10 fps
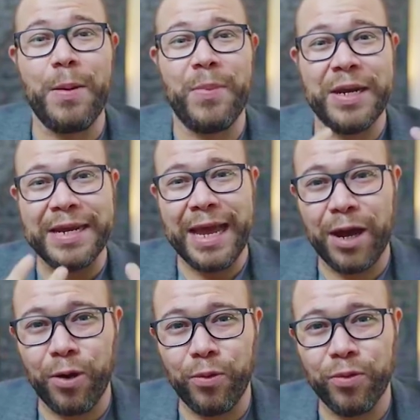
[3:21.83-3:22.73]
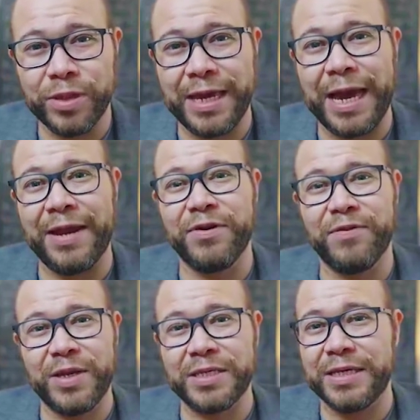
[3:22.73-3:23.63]
But now, with the advent
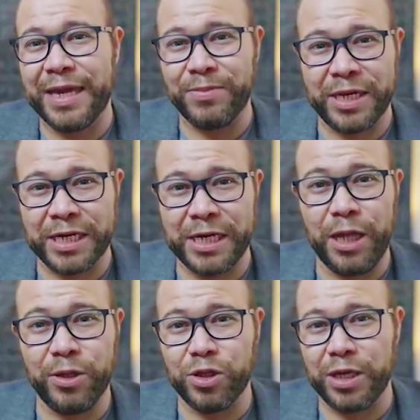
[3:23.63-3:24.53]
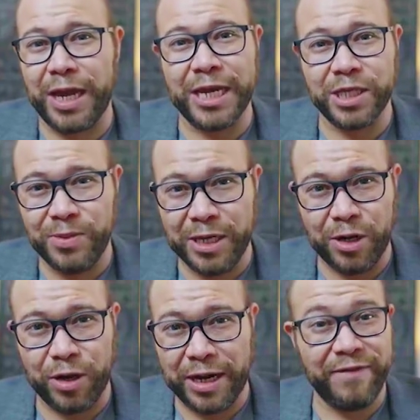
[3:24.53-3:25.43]
of basically game technology, high-speed
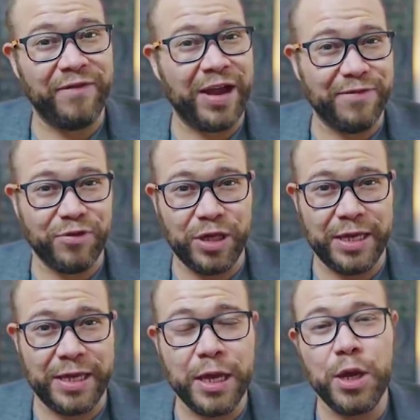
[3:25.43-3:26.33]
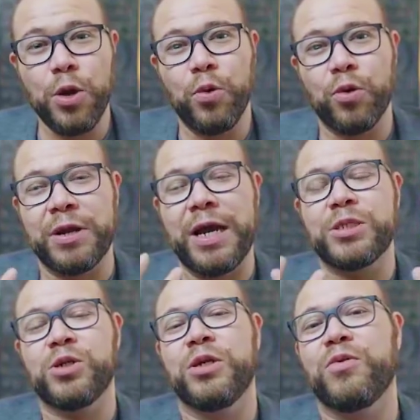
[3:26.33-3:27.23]
internet, 5G, we're now
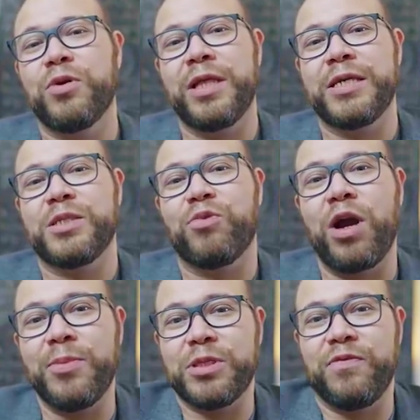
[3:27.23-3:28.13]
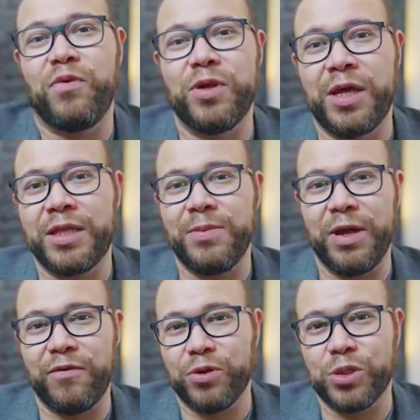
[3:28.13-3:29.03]
starting to realize the promise of what we thought the
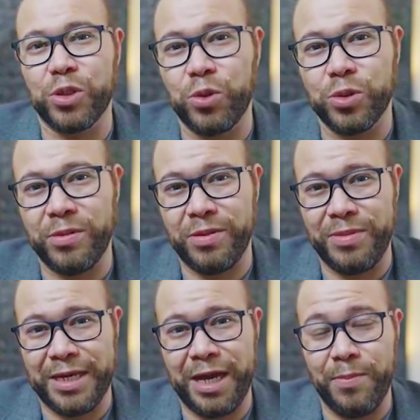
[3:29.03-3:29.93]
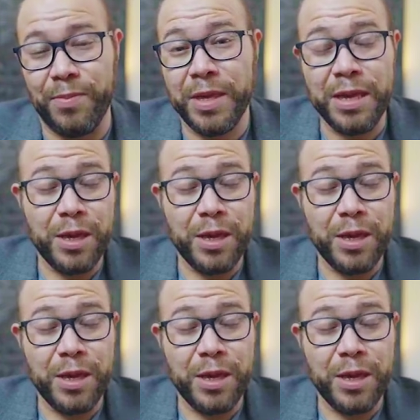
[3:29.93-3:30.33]
metaverse could ultimately become,